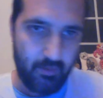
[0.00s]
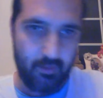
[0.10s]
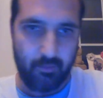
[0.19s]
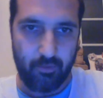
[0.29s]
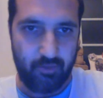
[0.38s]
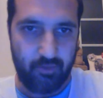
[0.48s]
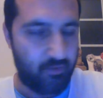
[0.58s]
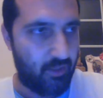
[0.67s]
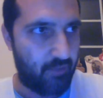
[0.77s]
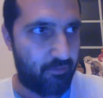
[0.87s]
which
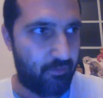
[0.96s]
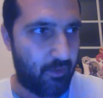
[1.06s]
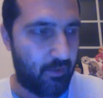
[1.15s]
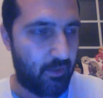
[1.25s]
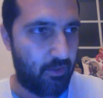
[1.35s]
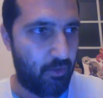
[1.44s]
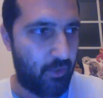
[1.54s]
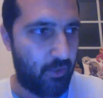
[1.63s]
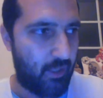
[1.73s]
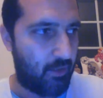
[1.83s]
gets like, I think in the
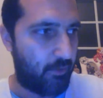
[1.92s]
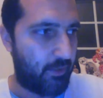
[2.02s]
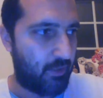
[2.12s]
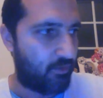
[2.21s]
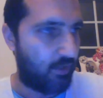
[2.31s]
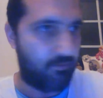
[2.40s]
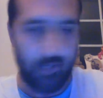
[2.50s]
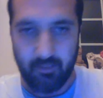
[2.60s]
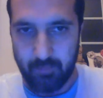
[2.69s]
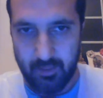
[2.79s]
UK alone, it gets like
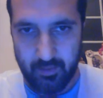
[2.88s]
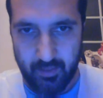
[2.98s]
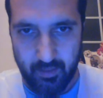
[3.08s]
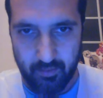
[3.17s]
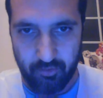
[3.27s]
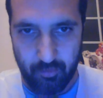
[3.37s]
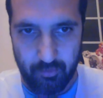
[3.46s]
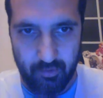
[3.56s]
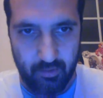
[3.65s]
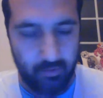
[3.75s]
5 billion a year in
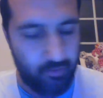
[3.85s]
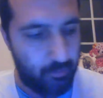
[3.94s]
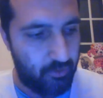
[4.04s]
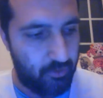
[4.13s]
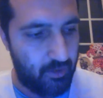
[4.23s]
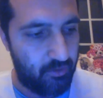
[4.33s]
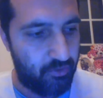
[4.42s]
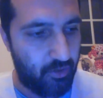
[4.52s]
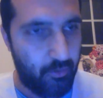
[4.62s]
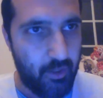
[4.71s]
subsidies.
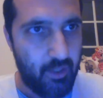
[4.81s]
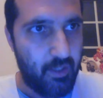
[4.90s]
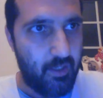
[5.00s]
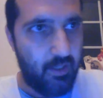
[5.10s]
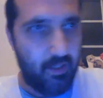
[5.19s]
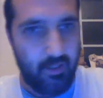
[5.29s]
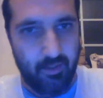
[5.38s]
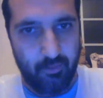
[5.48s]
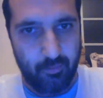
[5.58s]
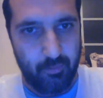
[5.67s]
So
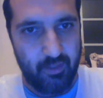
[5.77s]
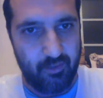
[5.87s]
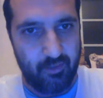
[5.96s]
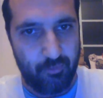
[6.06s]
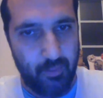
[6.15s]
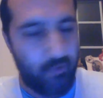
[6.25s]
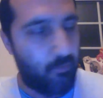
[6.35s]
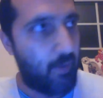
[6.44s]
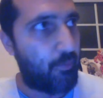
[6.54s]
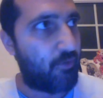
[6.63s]
all the money that's spent on
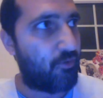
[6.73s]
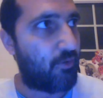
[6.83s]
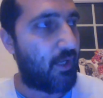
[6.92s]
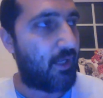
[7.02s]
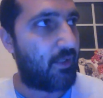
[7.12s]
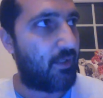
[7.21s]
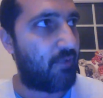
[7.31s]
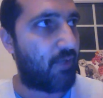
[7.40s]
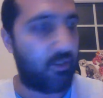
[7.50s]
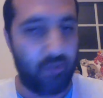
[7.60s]
weapons and all that, and
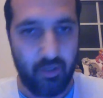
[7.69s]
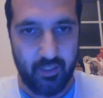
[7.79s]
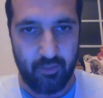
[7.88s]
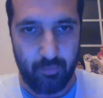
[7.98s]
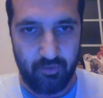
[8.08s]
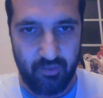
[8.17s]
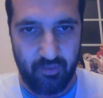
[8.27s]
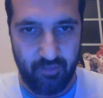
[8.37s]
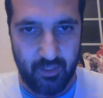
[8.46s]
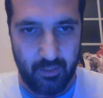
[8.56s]
if I could target it
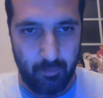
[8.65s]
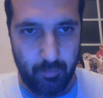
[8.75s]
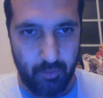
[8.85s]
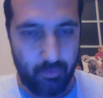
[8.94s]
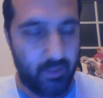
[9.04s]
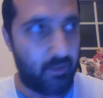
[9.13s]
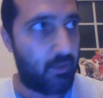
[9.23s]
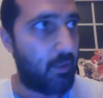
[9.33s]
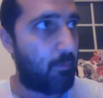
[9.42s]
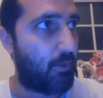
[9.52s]
specifically on
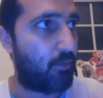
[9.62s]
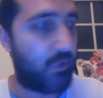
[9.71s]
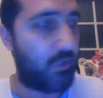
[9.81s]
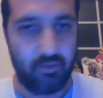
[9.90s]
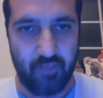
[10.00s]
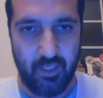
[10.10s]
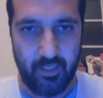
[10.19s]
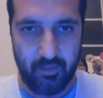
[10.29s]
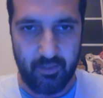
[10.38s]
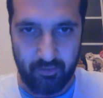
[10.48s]
buildings like
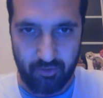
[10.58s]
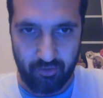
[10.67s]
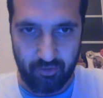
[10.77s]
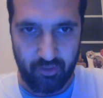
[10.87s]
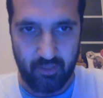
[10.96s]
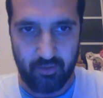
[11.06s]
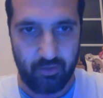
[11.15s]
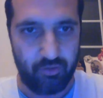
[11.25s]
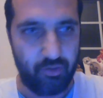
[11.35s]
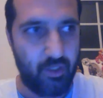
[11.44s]
education
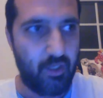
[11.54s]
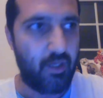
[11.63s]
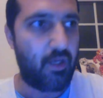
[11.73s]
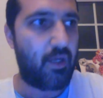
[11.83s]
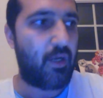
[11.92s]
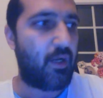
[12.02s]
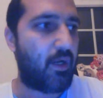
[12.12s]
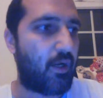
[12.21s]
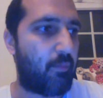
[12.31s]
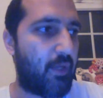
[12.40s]
centres
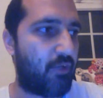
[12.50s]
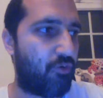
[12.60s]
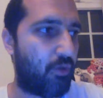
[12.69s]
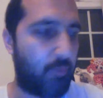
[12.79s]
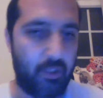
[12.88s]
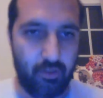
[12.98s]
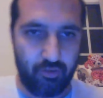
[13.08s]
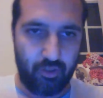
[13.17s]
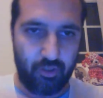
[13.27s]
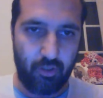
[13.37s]
and making sure the money
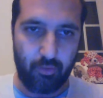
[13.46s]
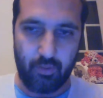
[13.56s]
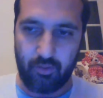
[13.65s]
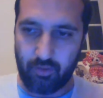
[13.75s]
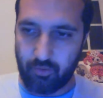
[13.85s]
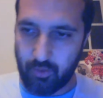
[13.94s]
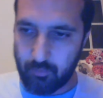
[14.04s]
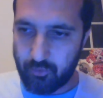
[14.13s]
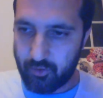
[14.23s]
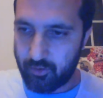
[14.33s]
doesn't go into corrupt